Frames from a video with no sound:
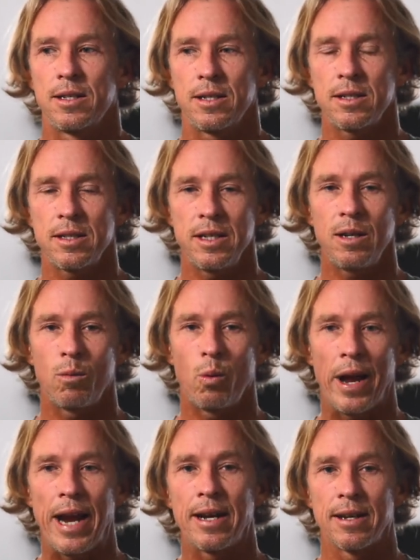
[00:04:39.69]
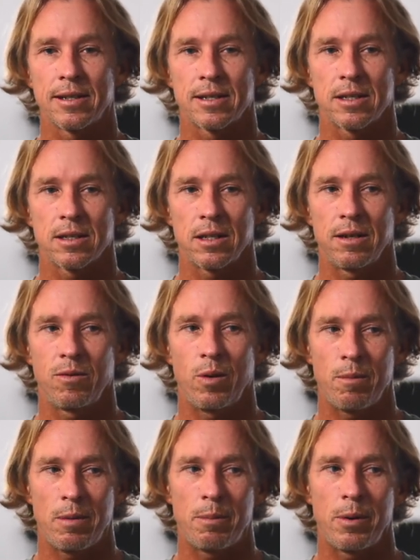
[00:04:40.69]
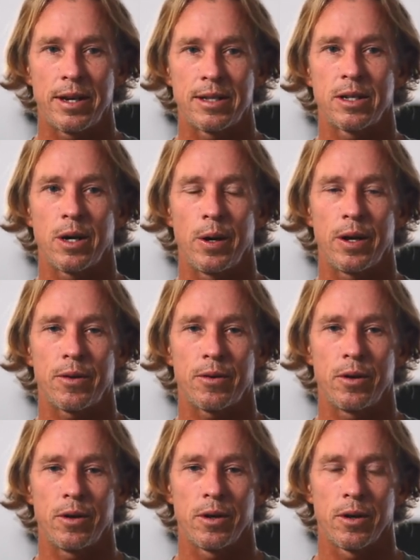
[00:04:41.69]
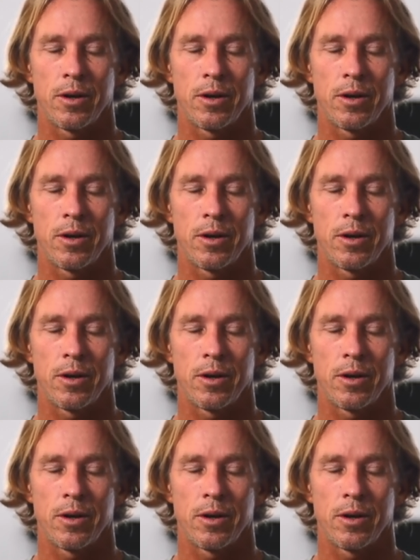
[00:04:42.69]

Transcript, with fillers: just the awareness of what my body's going through,